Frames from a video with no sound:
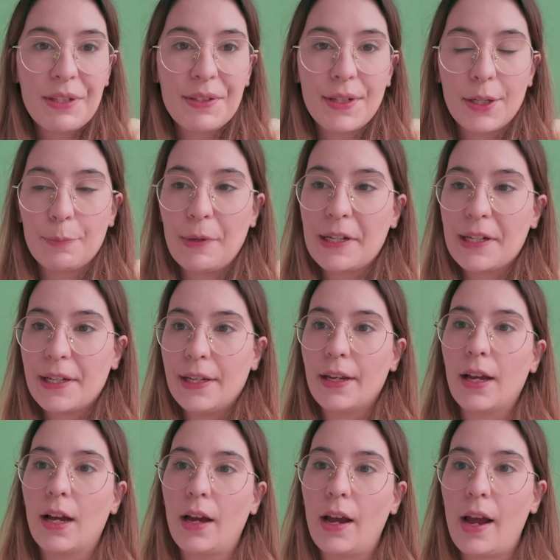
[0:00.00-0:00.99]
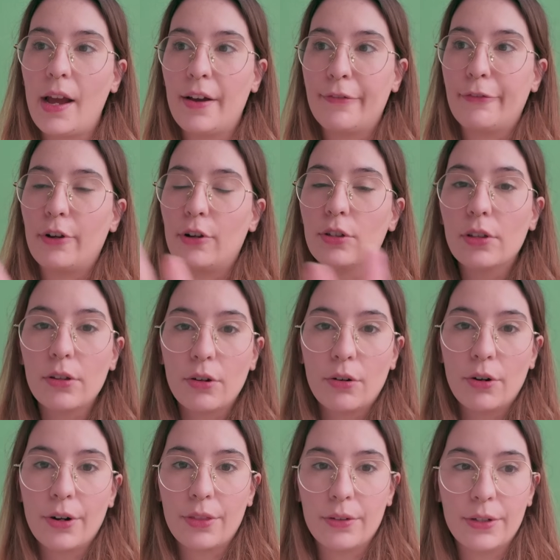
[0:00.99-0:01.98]
we start packing, I have all the
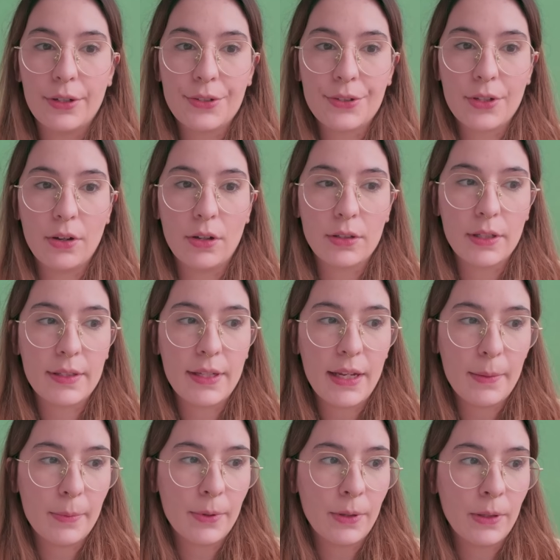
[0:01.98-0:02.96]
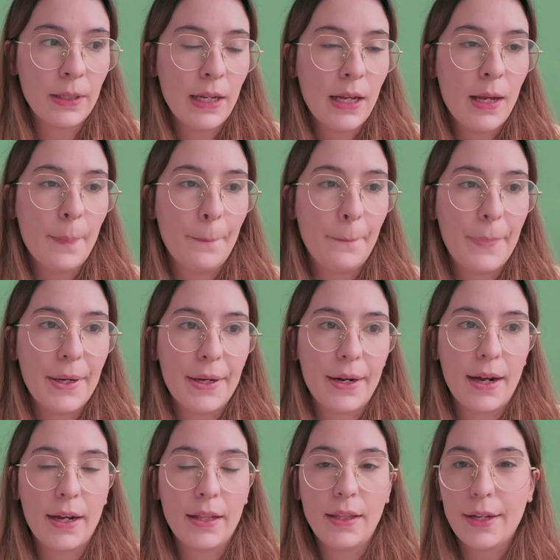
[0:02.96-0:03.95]
orders on the table,
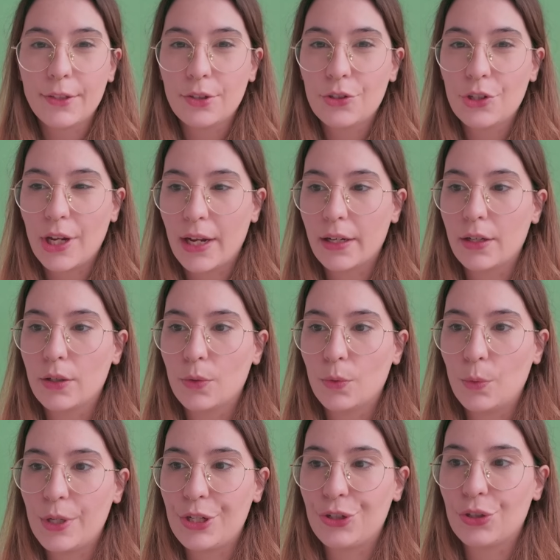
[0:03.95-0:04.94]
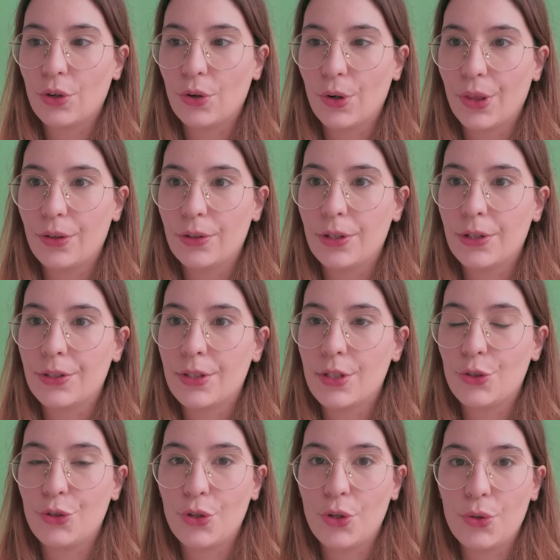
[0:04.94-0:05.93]
but I like to check which
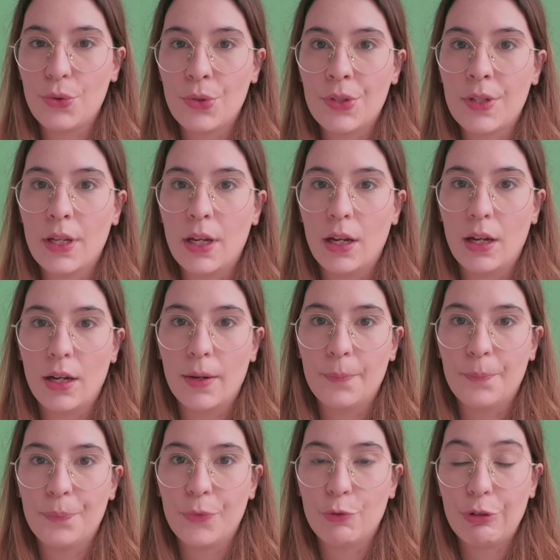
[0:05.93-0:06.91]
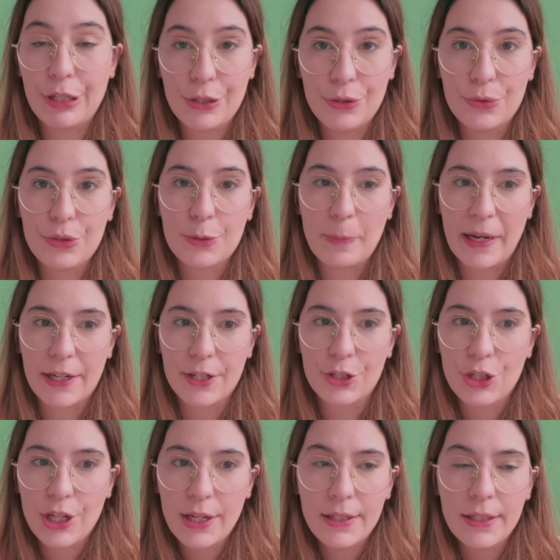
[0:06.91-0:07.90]
orders choose reused
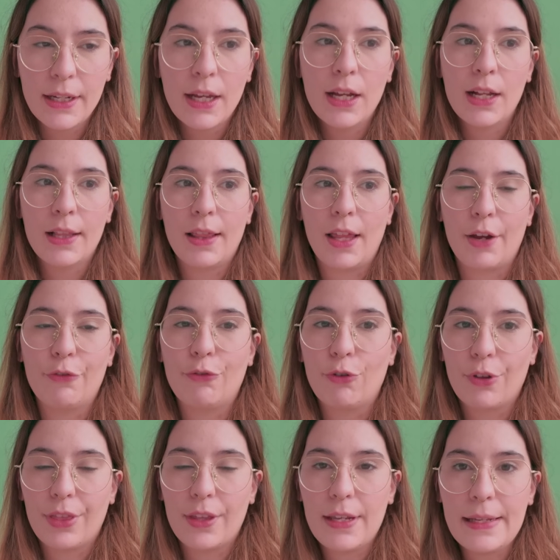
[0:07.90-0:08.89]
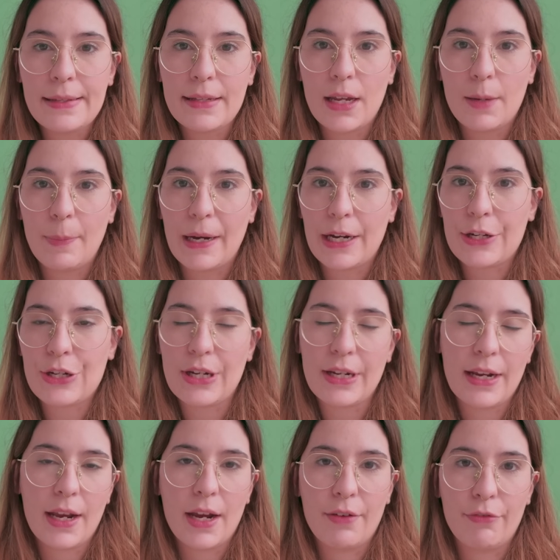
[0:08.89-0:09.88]
packaging. Like for the inside
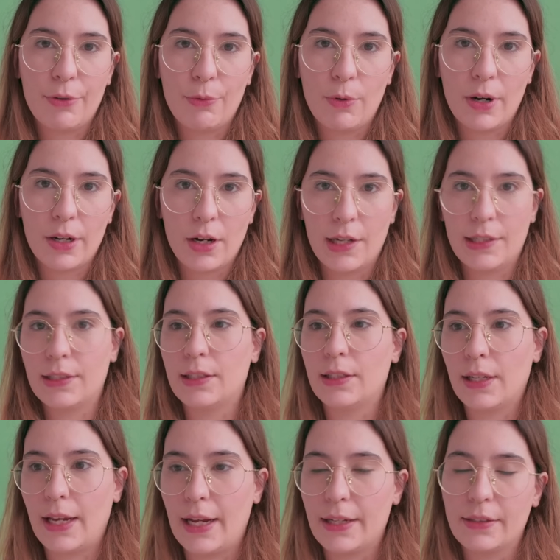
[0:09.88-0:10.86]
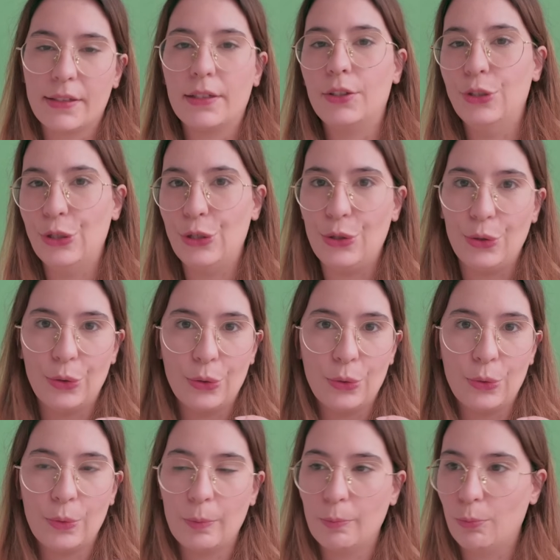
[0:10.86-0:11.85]
packaging, everyone get
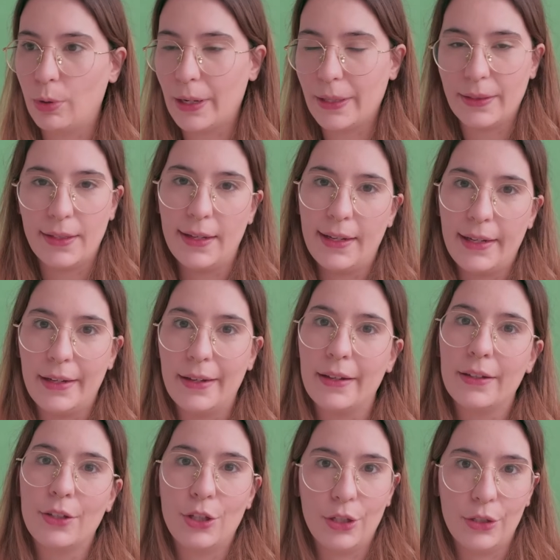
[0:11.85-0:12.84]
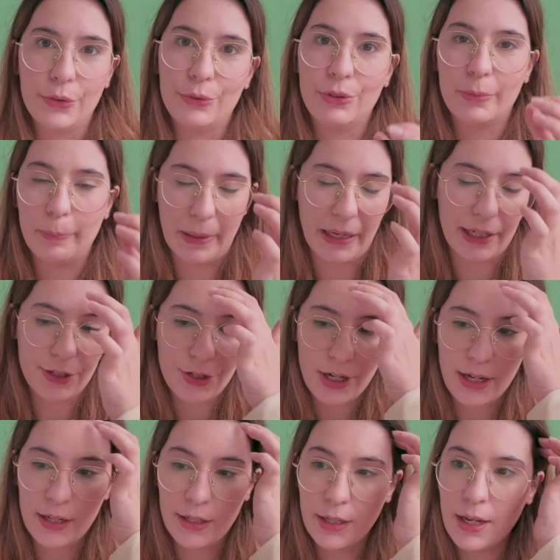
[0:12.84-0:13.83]
new branding, cute
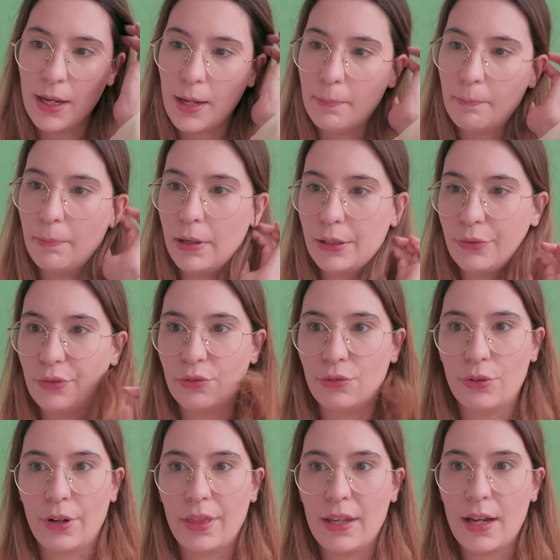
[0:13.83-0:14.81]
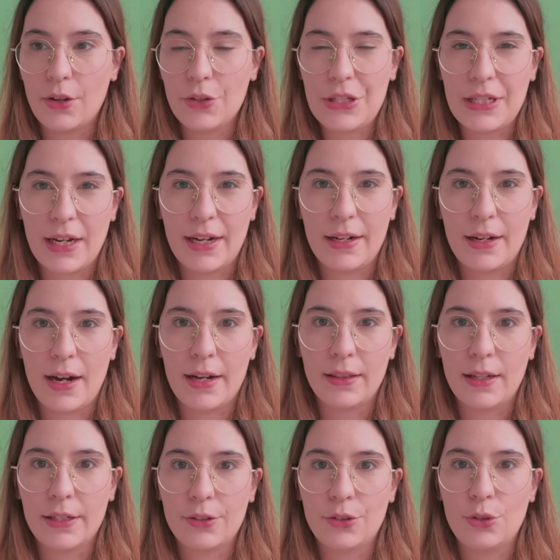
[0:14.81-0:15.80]
packaging. But for the outside, I
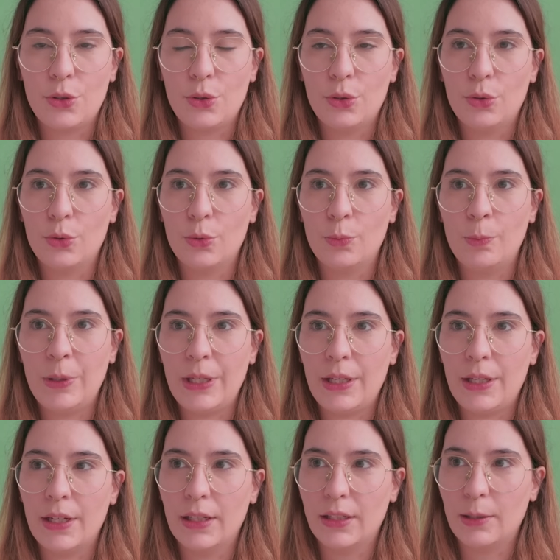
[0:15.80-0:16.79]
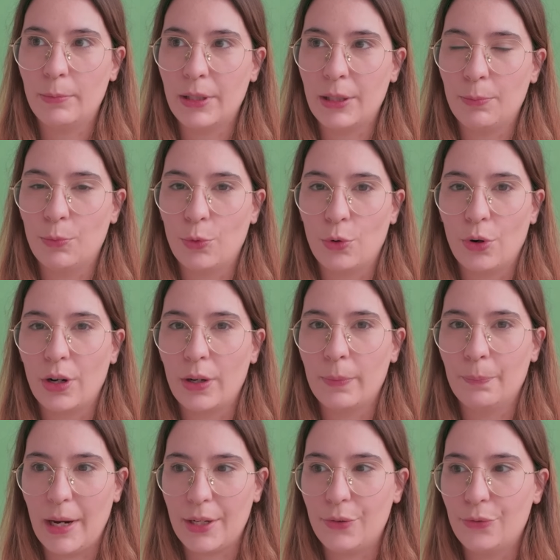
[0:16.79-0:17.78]
like to be a little bit more
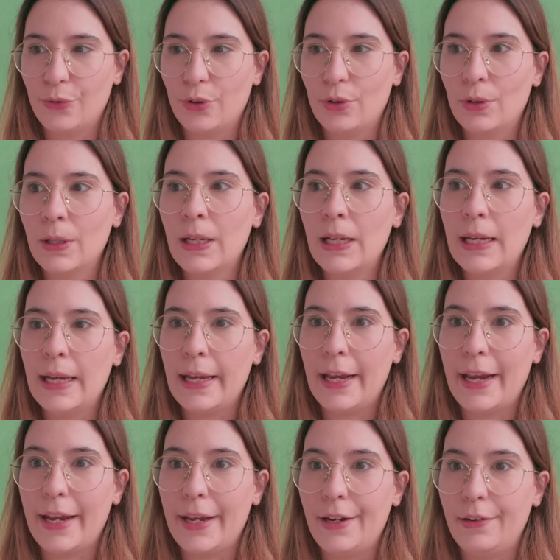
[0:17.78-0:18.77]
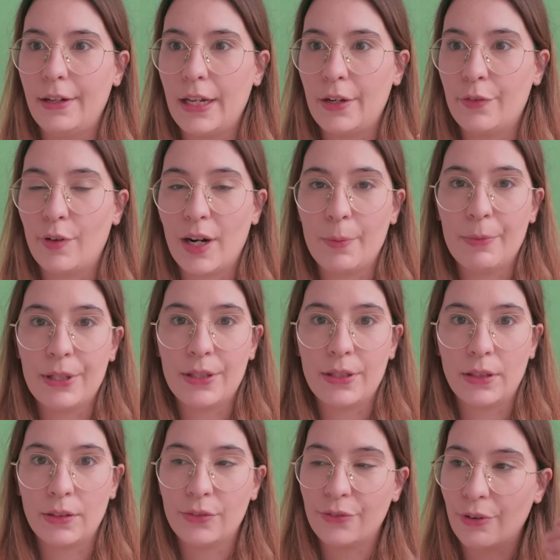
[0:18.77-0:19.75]
mindful and
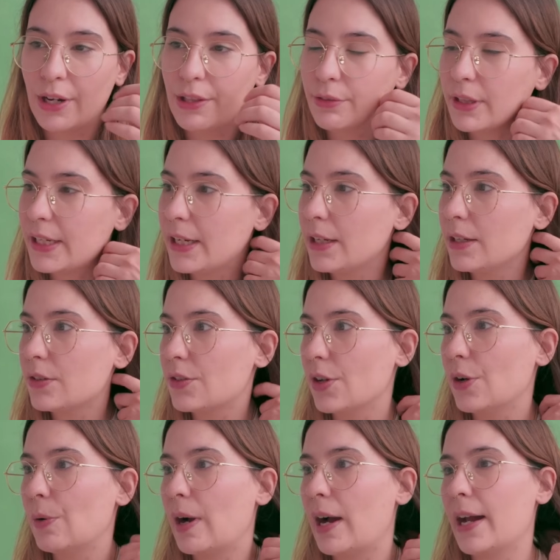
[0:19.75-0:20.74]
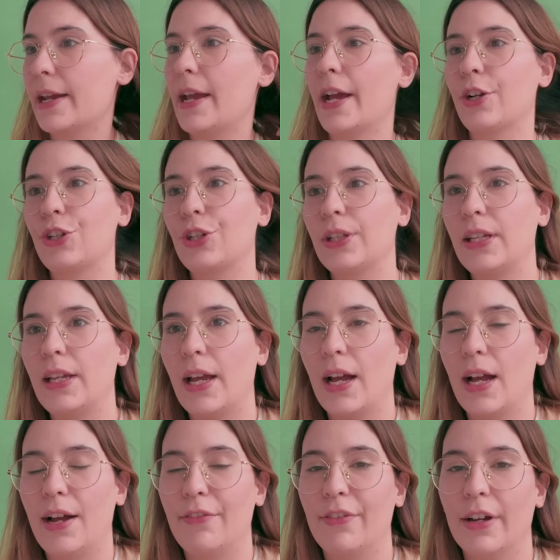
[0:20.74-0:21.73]
environmental friendly. So I actually
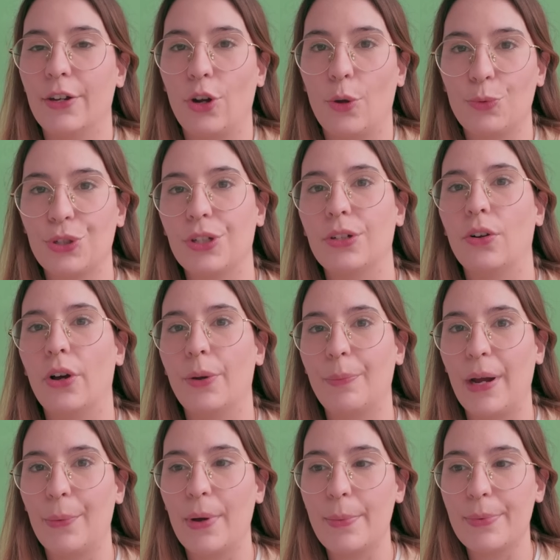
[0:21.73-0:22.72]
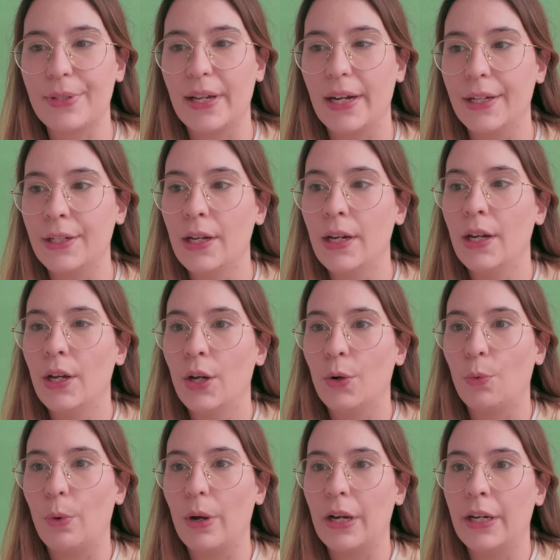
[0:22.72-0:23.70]
have an option on my website
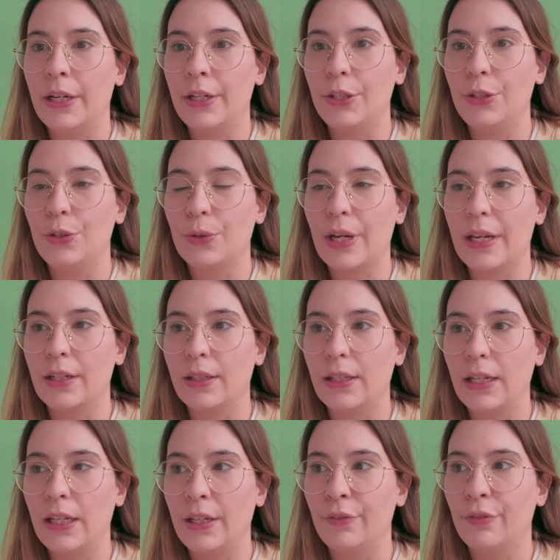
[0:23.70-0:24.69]
where you can